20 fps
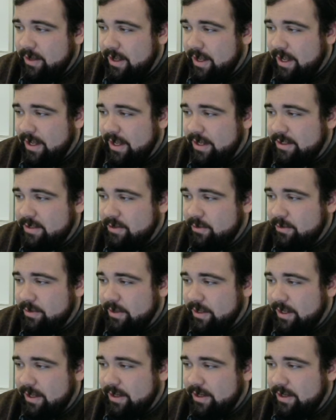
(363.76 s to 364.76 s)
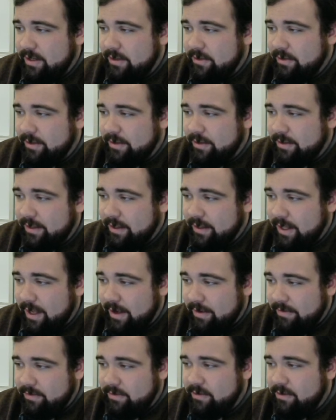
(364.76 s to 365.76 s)
add to that either
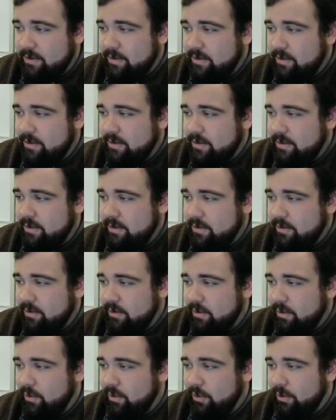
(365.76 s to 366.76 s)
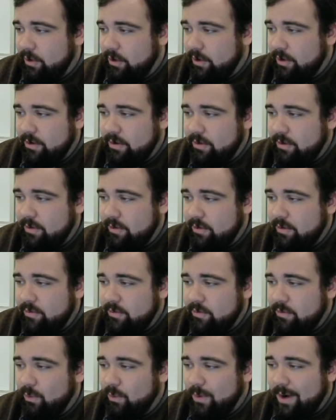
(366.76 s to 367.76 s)
left or
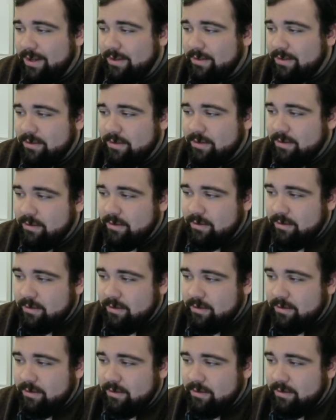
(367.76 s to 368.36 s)
west.